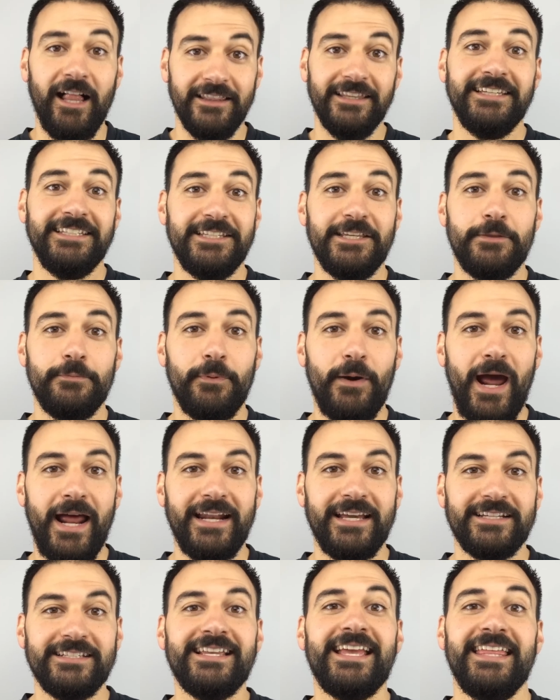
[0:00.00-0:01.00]
I'll link to the
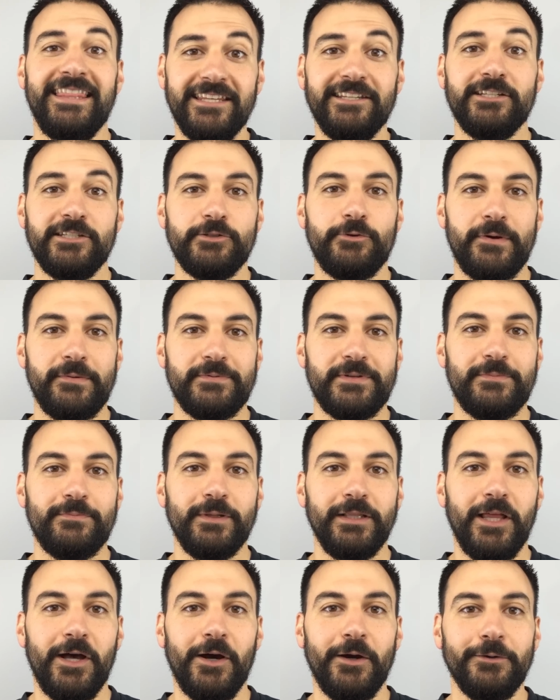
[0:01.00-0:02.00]
products in the description
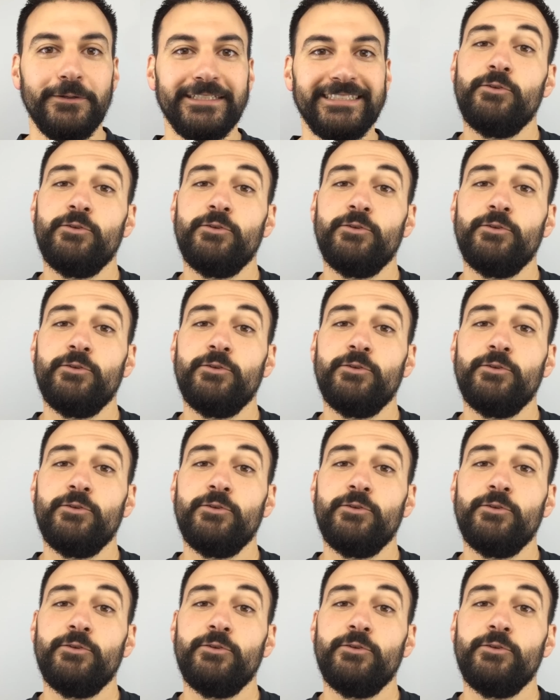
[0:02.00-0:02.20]
below.